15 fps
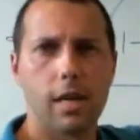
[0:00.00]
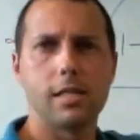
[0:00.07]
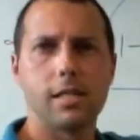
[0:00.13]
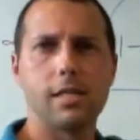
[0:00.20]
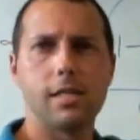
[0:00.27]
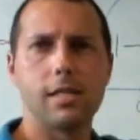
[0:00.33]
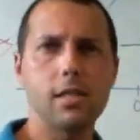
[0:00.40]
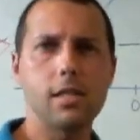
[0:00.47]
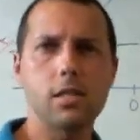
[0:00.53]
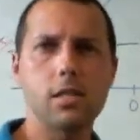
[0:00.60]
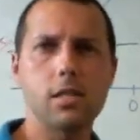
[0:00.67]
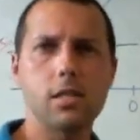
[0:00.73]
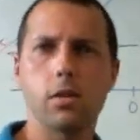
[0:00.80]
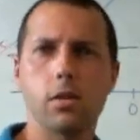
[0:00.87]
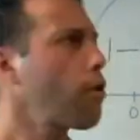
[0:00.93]

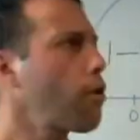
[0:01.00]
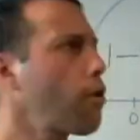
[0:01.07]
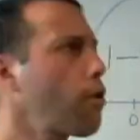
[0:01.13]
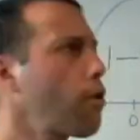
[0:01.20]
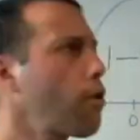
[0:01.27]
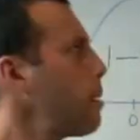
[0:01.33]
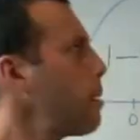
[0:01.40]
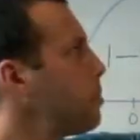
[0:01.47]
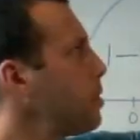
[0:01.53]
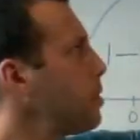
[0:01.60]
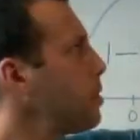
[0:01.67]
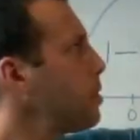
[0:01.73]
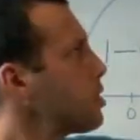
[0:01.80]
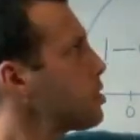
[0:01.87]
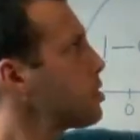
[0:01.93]
Z-scores and
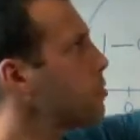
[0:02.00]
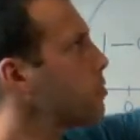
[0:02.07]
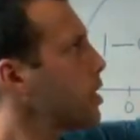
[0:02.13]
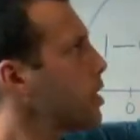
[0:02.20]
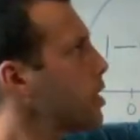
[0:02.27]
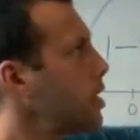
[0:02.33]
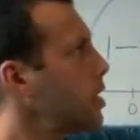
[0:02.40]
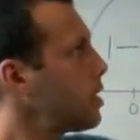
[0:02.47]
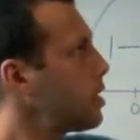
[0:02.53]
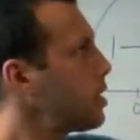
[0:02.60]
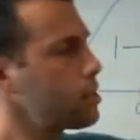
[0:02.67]
probabilities are related. I